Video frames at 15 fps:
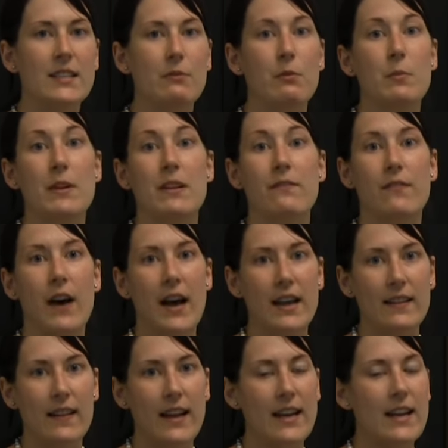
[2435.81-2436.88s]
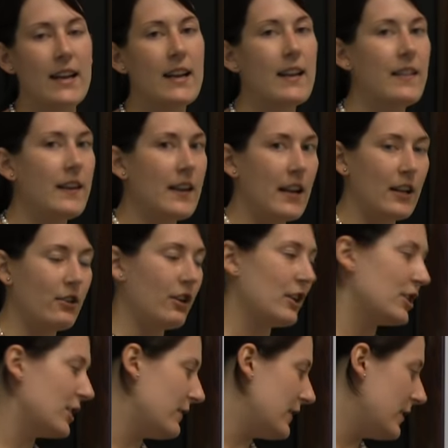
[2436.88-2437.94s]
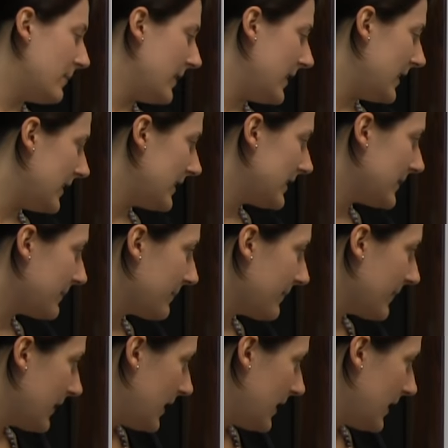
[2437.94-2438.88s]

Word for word: that were being violated in the Declaration of Independence.